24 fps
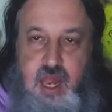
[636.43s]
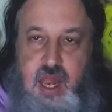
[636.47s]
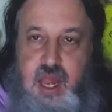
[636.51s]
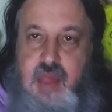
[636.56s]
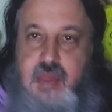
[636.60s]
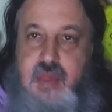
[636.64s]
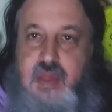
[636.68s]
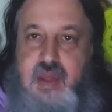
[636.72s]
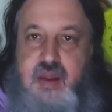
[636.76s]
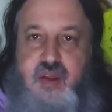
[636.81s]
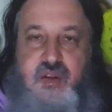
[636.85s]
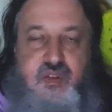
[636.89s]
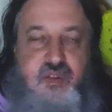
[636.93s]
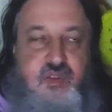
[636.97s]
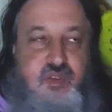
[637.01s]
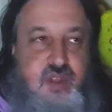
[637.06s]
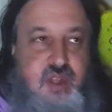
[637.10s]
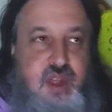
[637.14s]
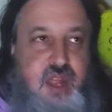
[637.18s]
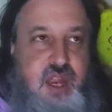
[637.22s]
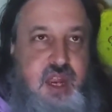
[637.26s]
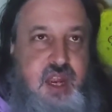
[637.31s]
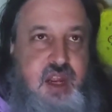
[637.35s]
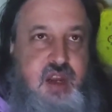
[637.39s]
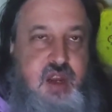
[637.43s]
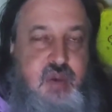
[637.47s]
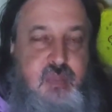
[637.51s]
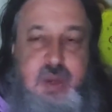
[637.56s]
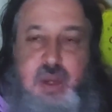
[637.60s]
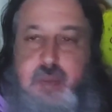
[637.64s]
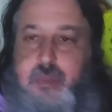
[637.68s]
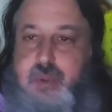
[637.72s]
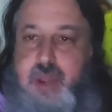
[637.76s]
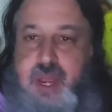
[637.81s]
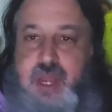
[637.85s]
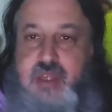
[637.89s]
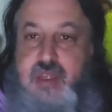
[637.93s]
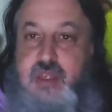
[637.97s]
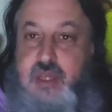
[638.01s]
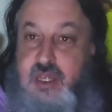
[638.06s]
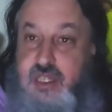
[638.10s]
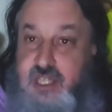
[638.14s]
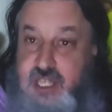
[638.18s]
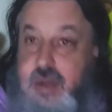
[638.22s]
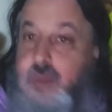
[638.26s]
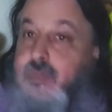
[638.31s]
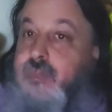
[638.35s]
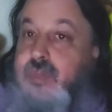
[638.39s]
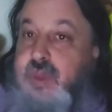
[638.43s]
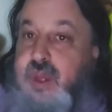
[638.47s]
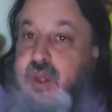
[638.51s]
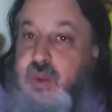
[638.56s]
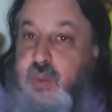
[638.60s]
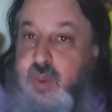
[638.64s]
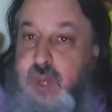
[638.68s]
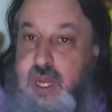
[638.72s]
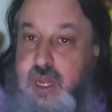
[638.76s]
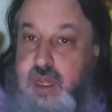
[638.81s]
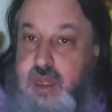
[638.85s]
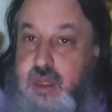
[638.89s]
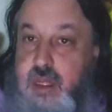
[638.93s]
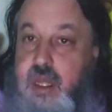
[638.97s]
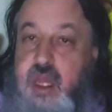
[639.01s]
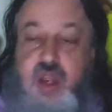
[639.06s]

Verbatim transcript: And there, it could be based on something real.